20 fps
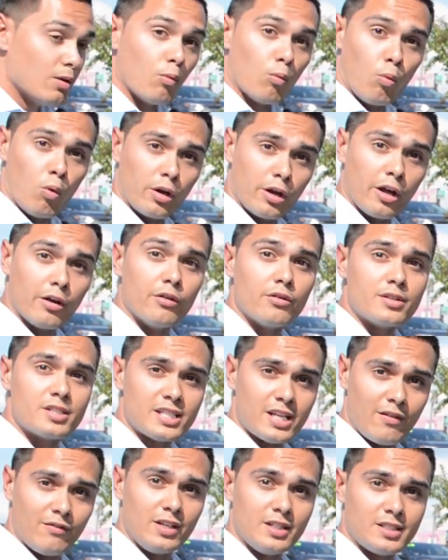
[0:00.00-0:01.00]

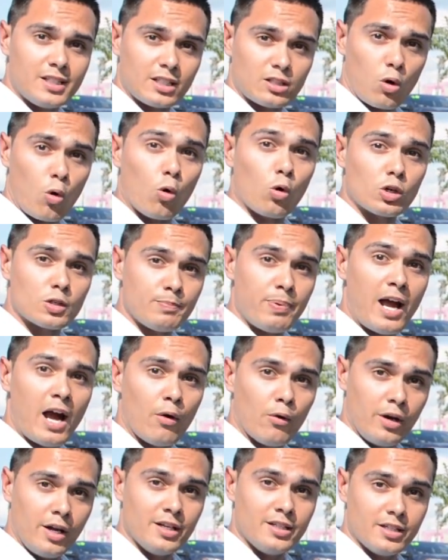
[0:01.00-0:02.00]
176
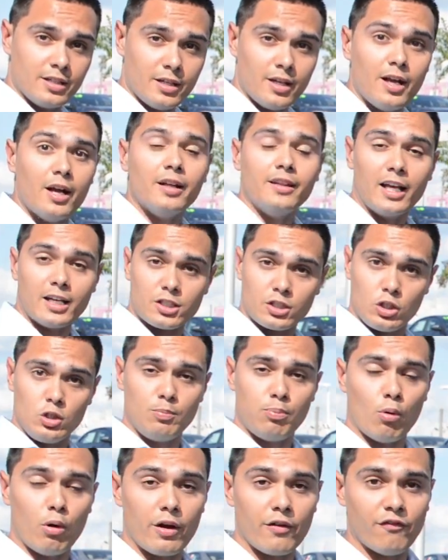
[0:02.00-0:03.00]
horsepower engine that's
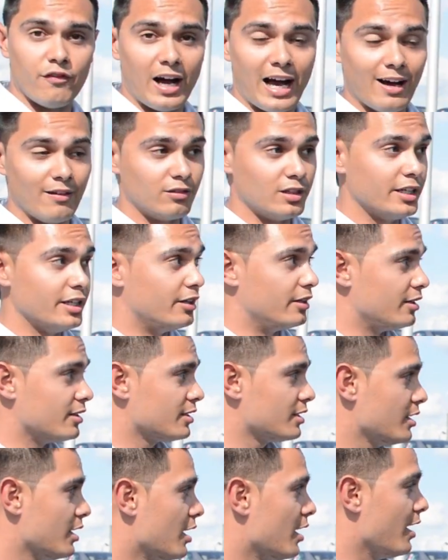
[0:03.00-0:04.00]
2.5
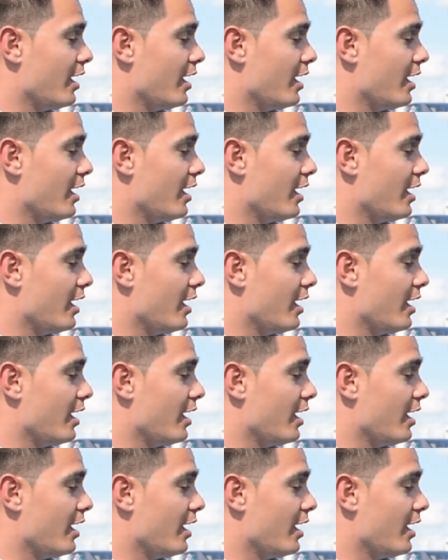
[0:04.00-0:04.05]
liters.